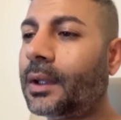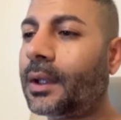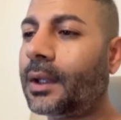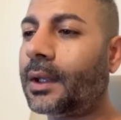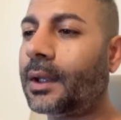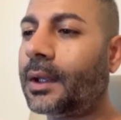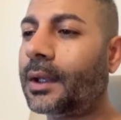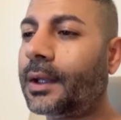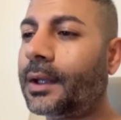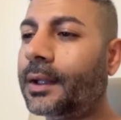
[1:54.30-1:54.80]

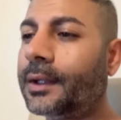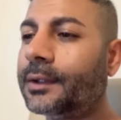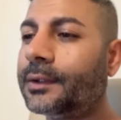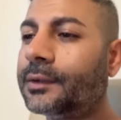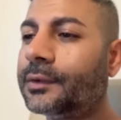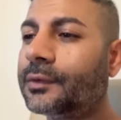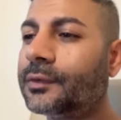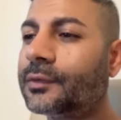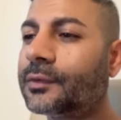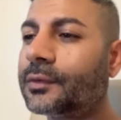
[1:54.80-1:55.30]

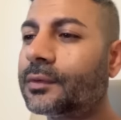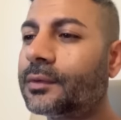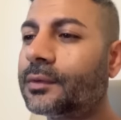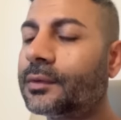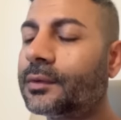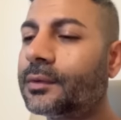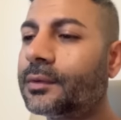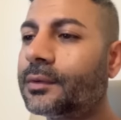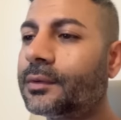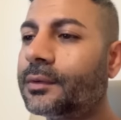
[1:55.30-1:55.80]
and
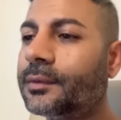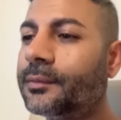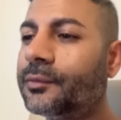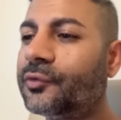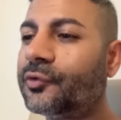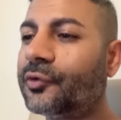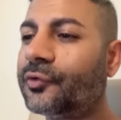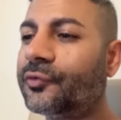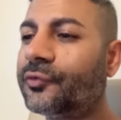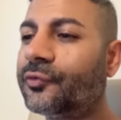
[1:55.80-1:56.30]

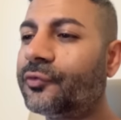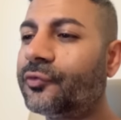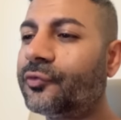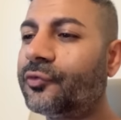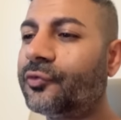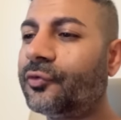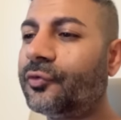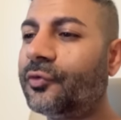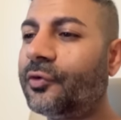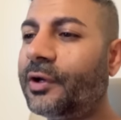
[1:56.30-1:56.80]
just
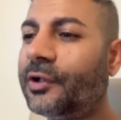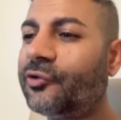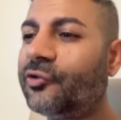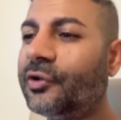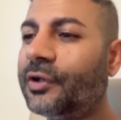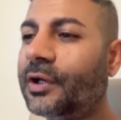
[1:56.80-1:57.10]
stretching